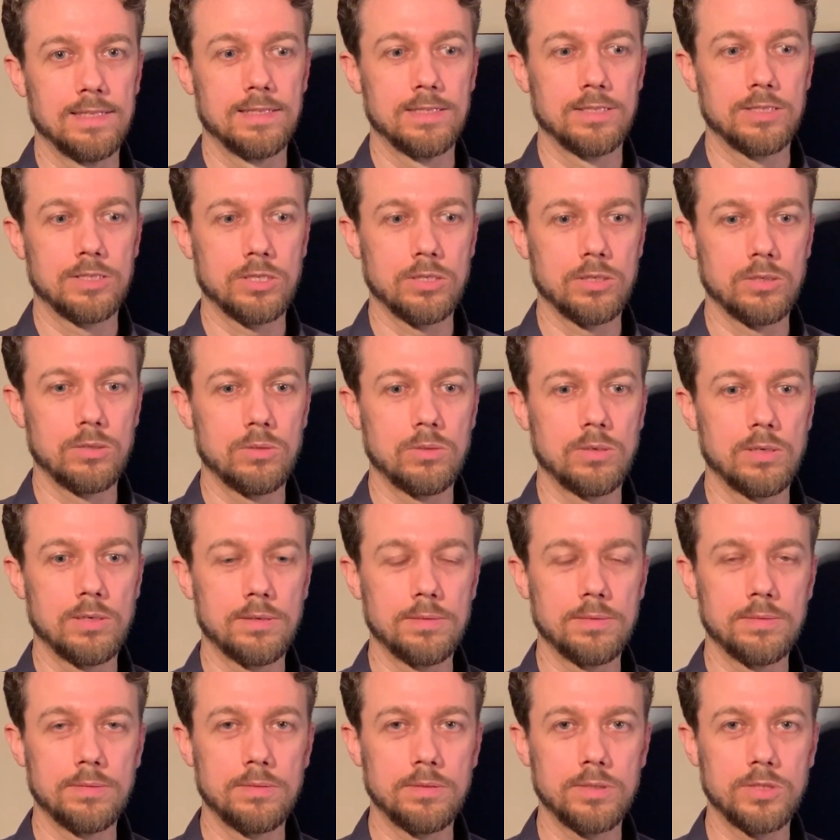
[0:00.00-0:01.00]

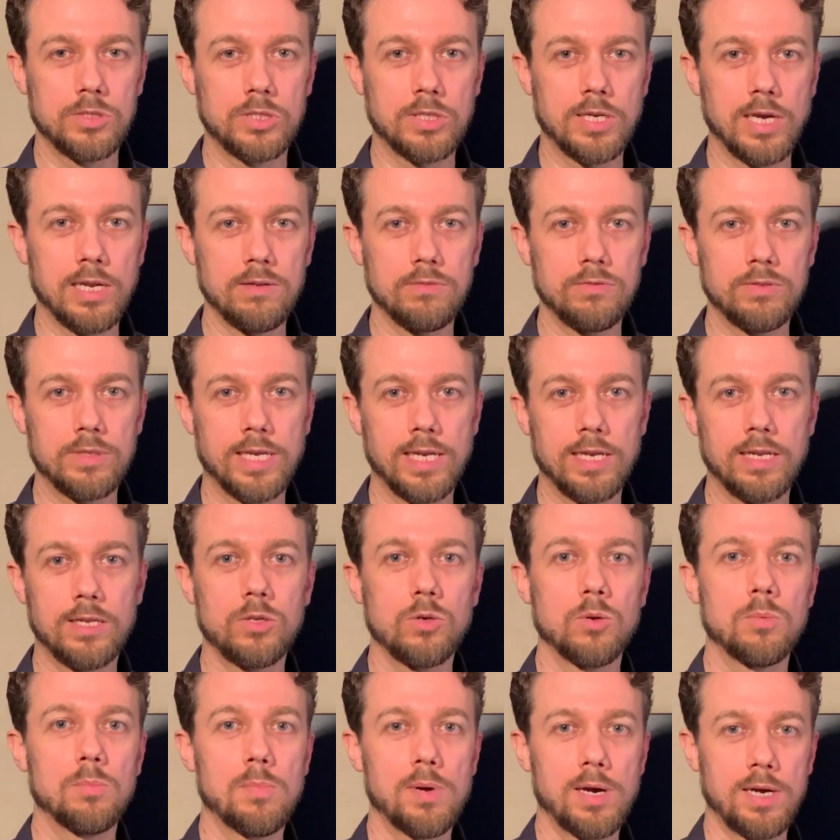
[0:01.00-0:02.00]
So it's kind of getting
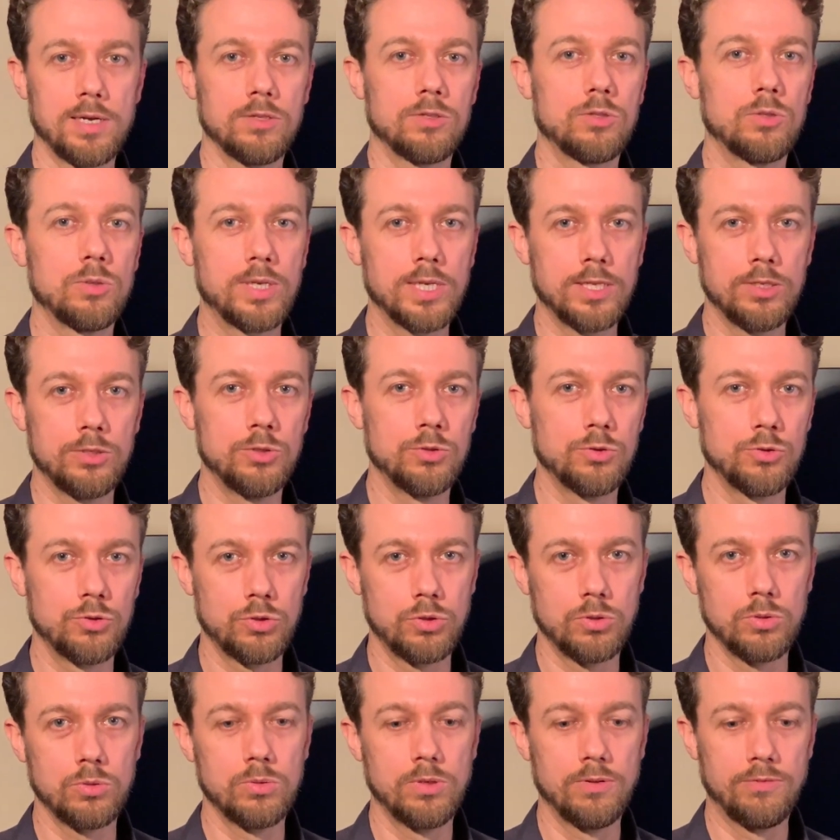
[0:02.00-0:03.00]
your mind to get
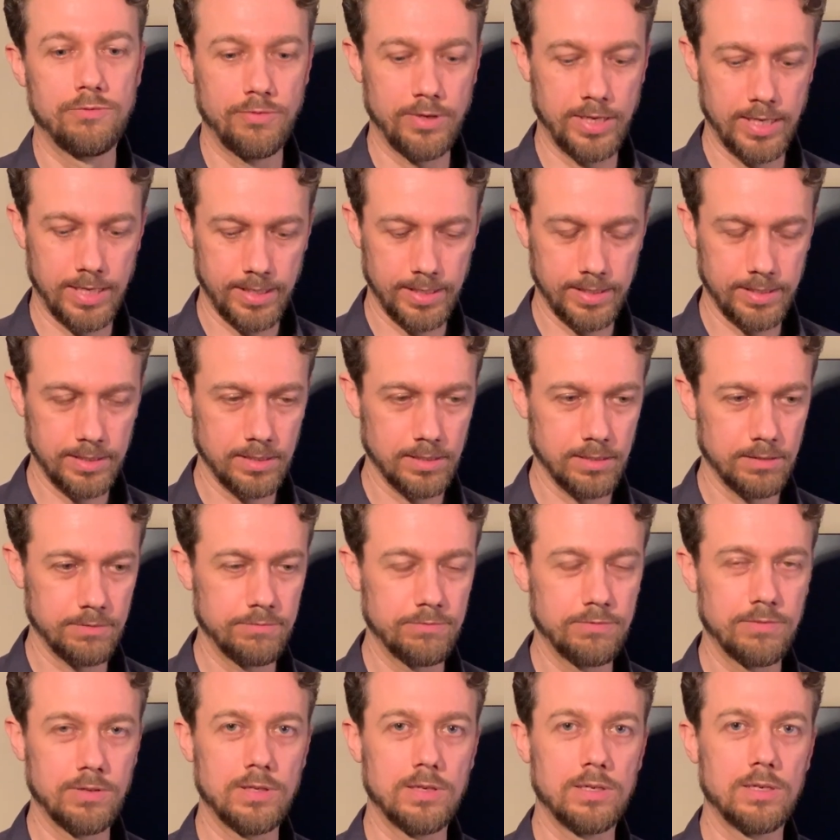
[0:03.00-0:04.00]
used to the feeling
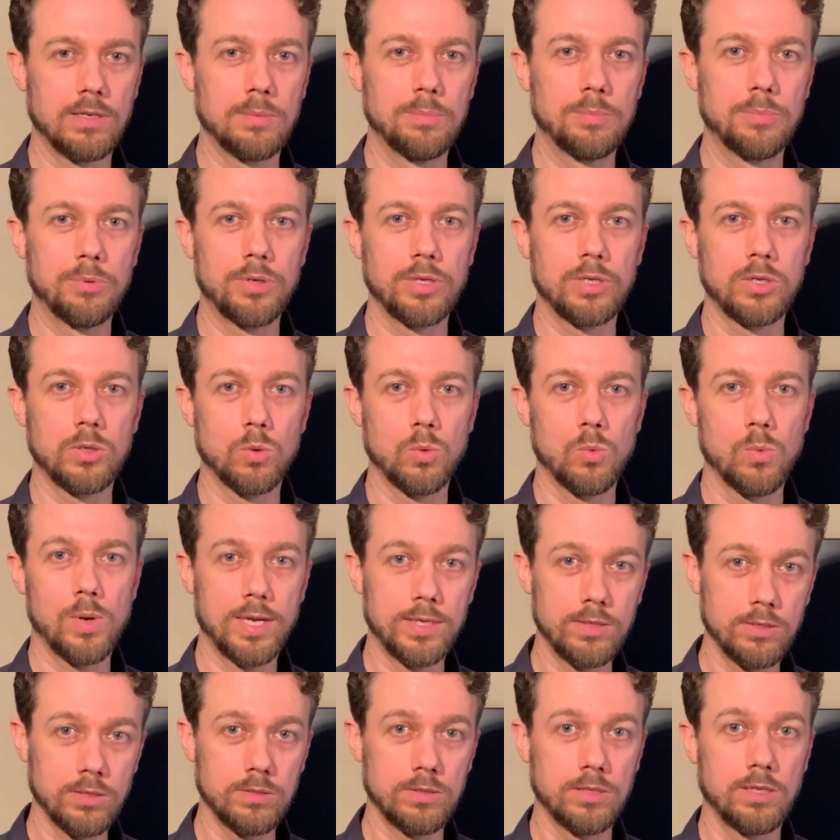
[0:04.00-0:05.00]
of putting your
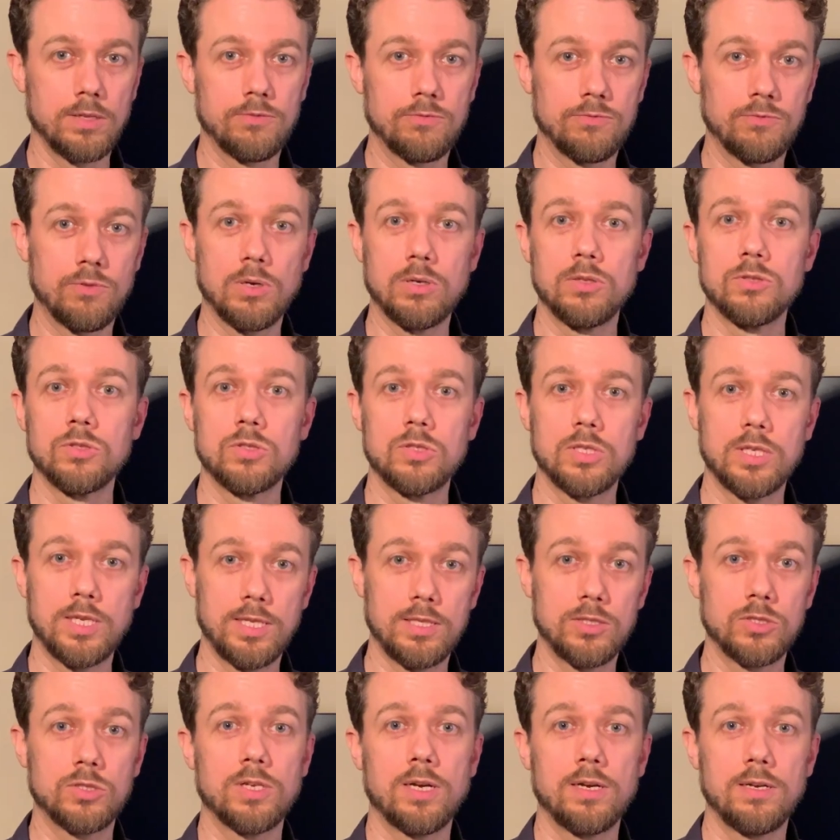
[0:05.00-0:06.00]
weight on that front
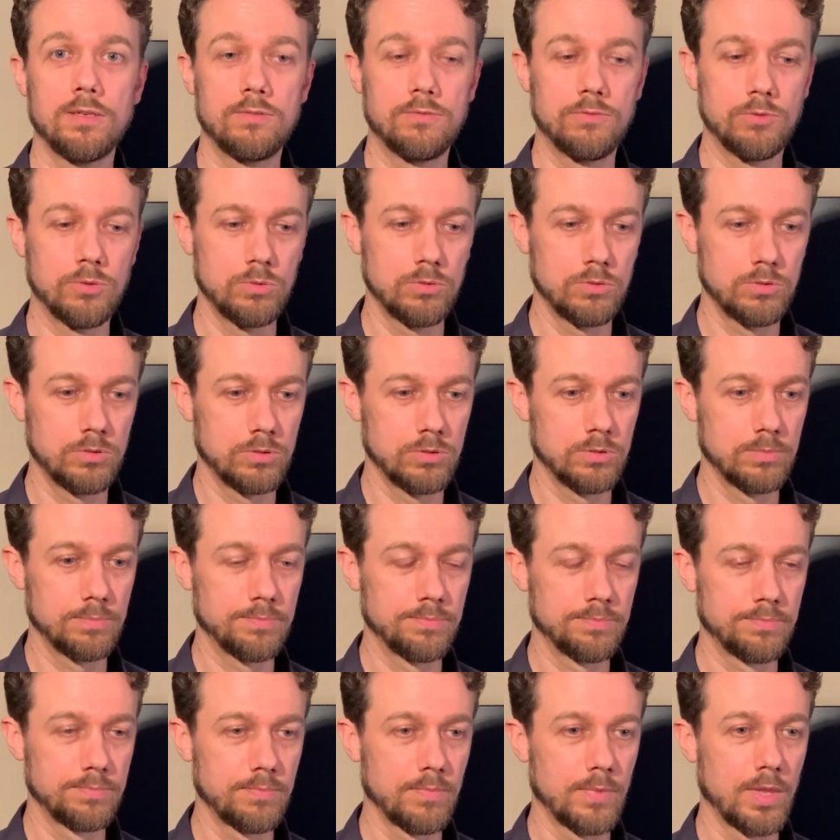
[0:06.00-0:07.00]
inside foot.
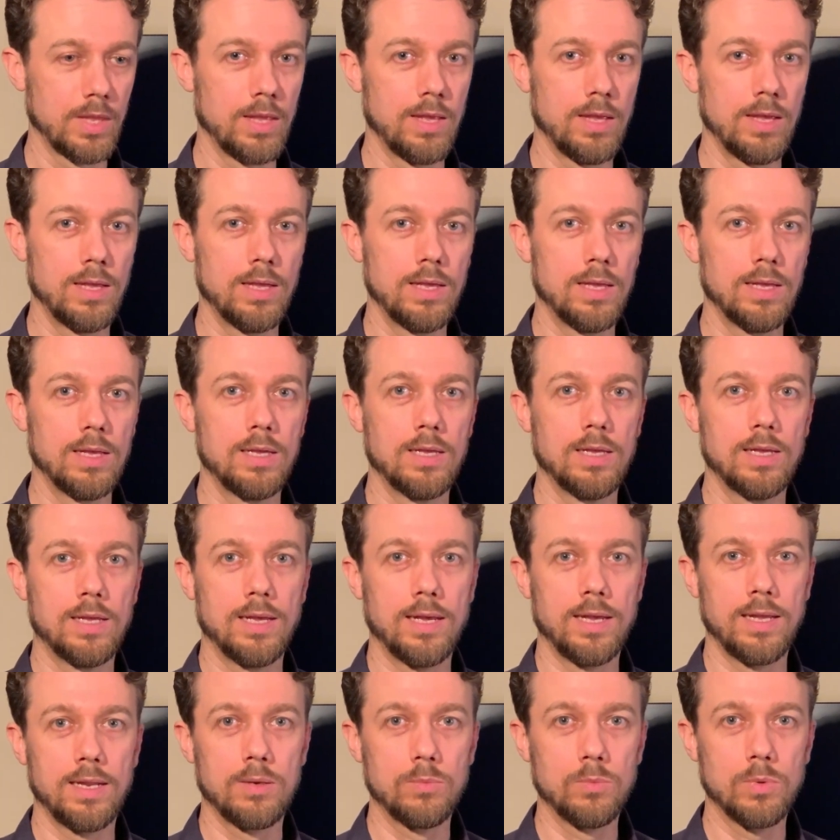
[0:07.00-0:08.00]

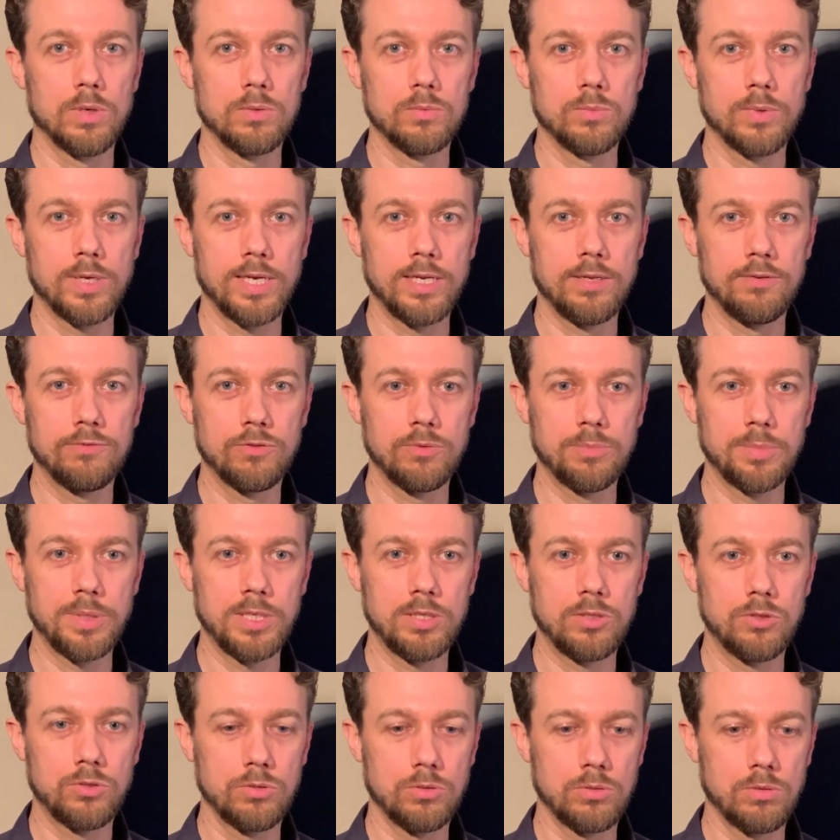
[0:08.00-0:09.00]
And one way for
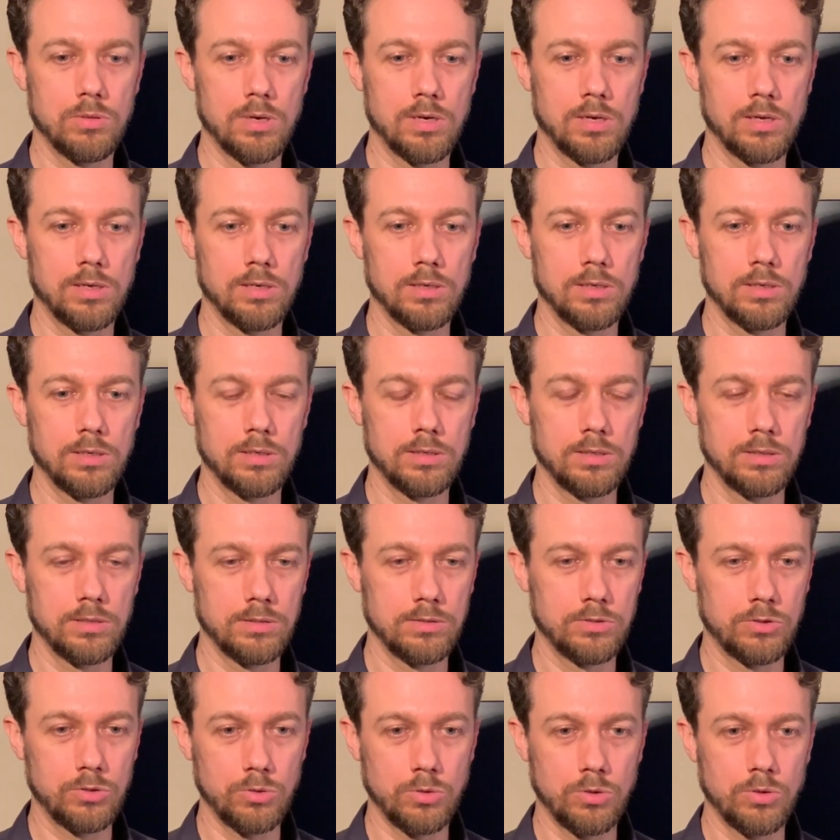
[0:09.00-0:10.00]
me to
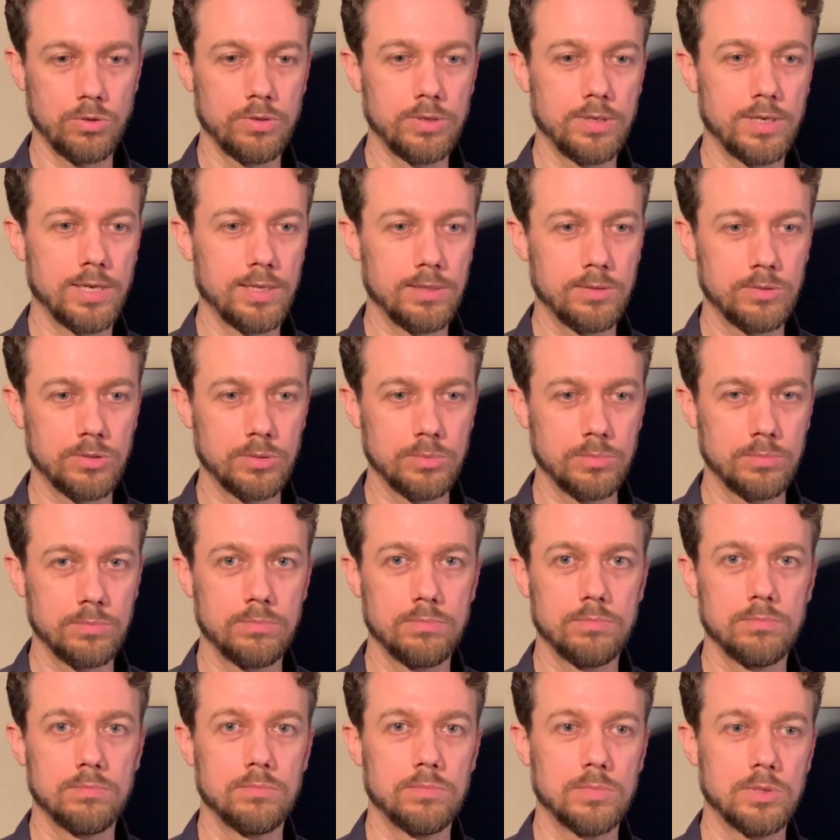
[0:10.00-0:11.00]
learn that
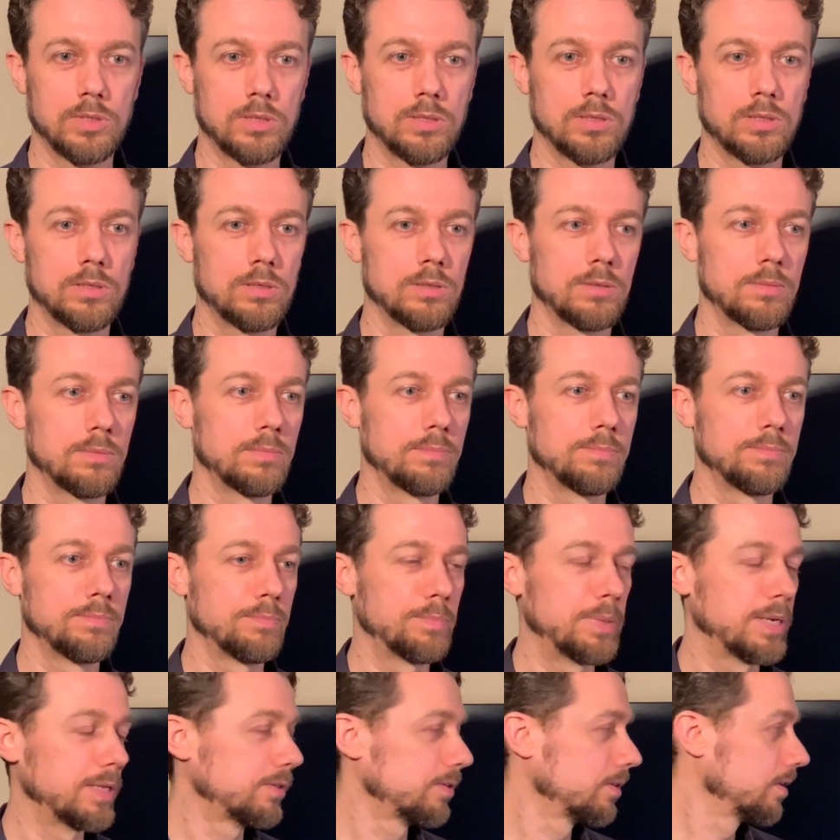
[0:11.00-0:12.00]

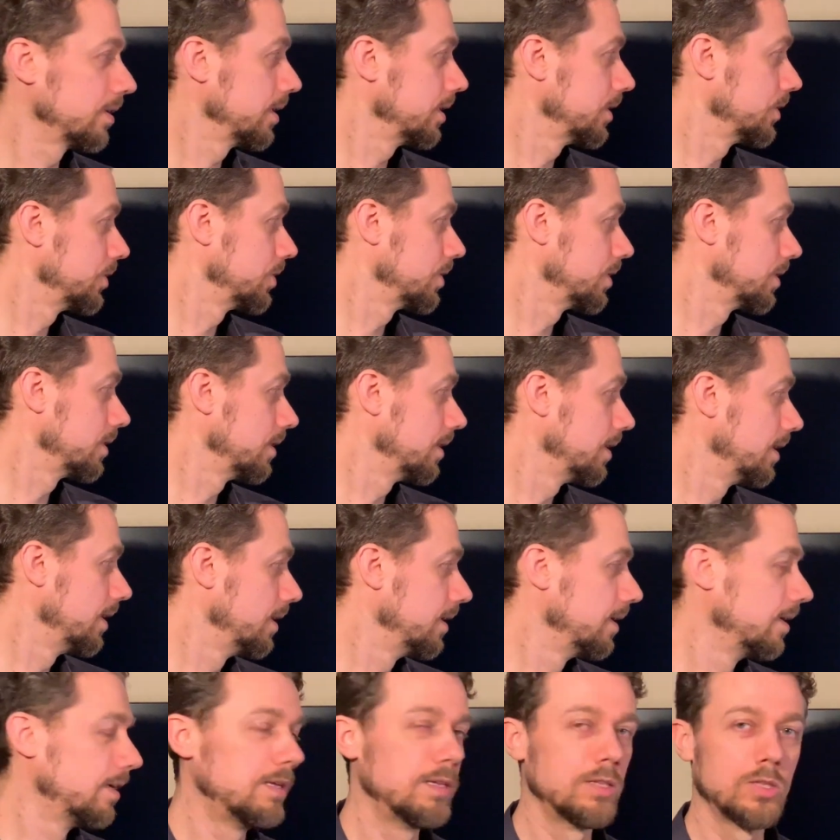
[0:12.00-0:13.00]
better is
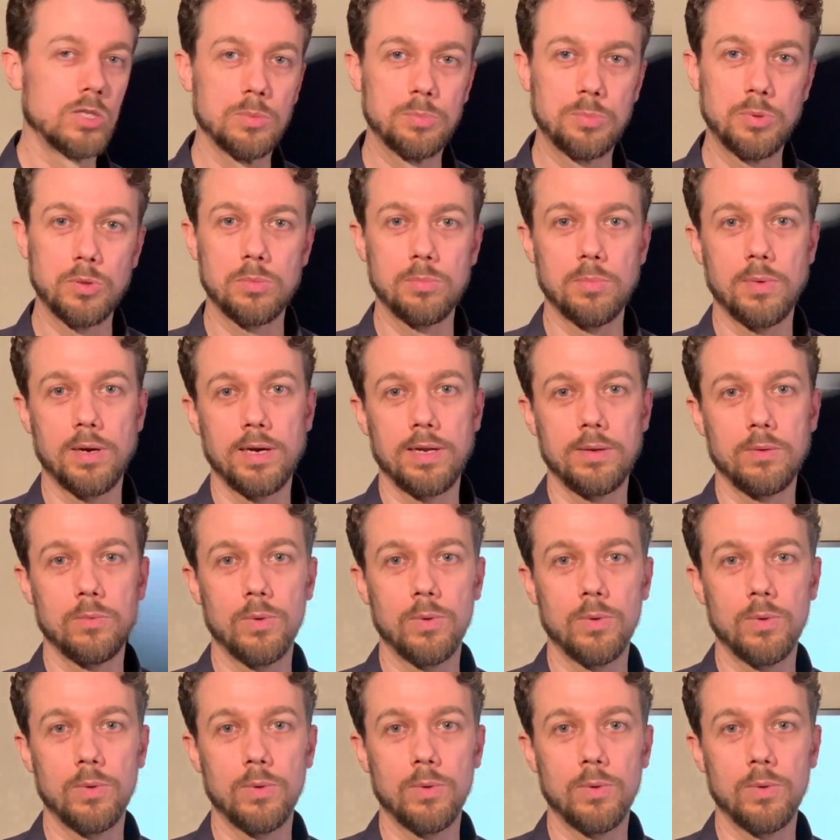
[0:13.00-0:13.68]
to put my